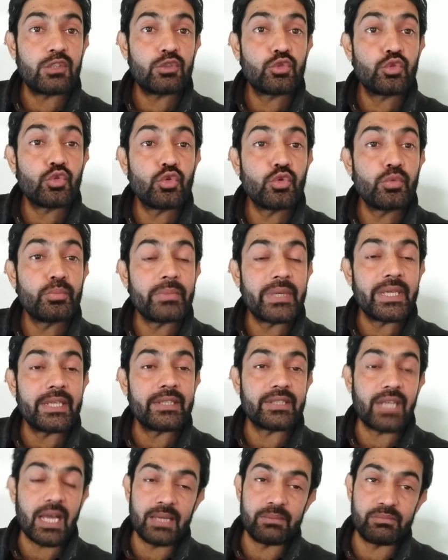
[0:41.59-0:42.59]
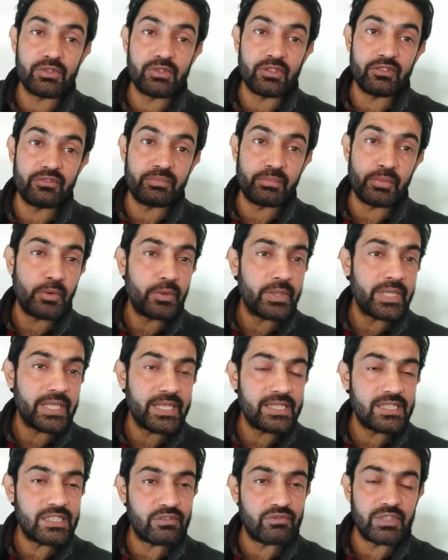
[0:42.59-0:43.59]
two main types of
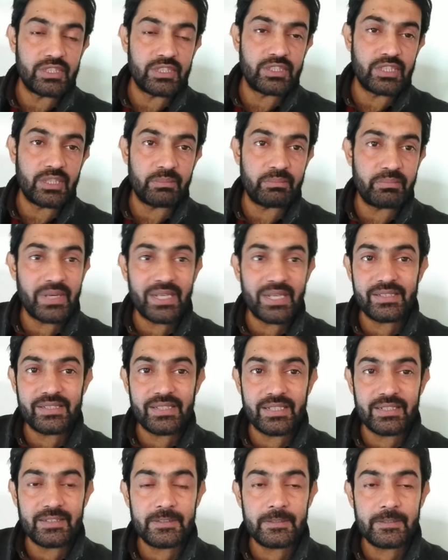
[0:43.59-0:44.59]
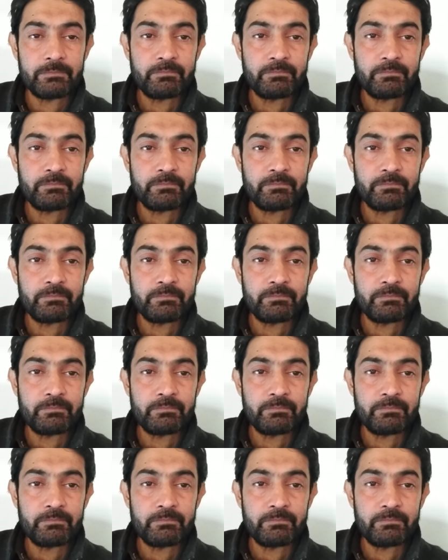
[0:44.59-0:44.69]
proteins which are present.